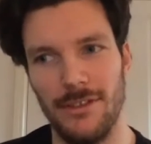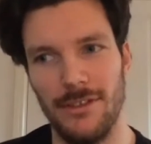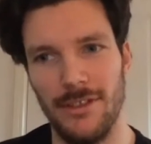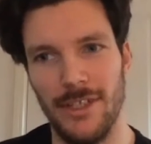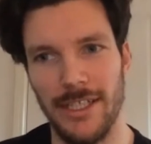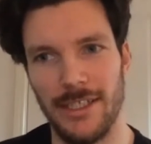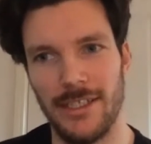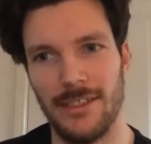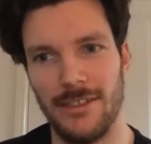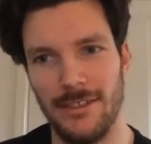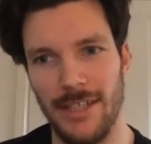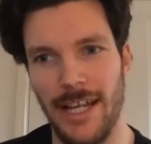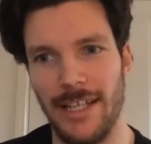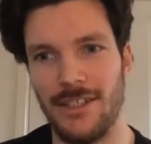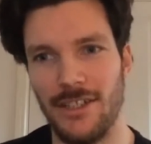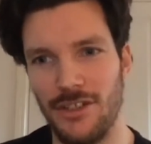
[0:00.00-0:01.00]

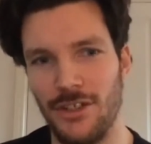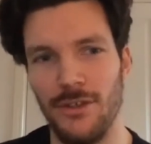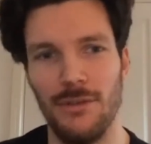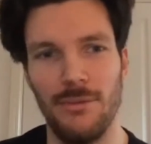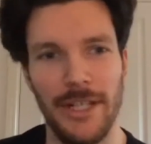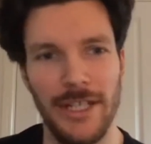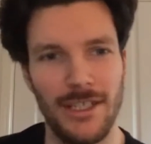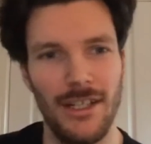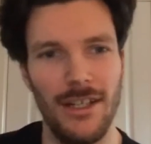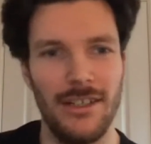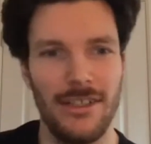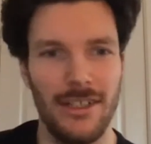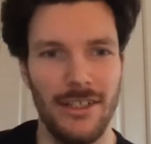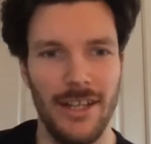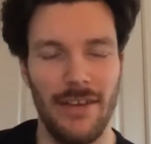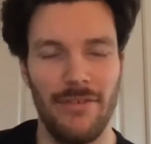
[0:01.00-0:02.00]
to do the
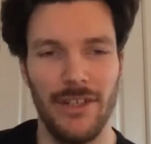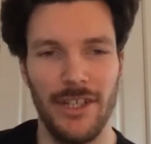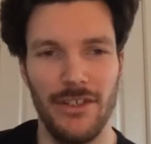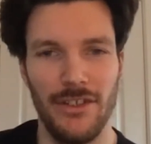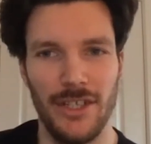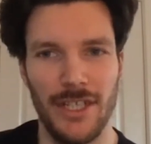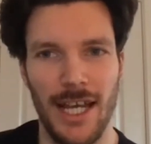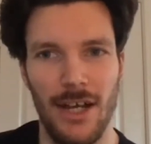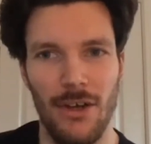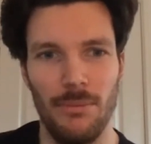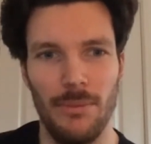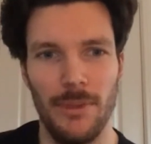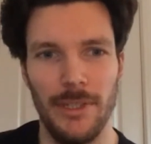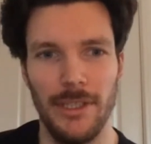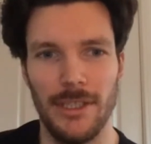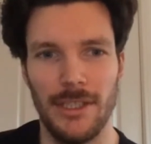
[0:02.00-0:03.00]
research, it definitely does help,
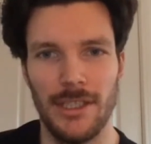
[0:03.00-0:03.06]
and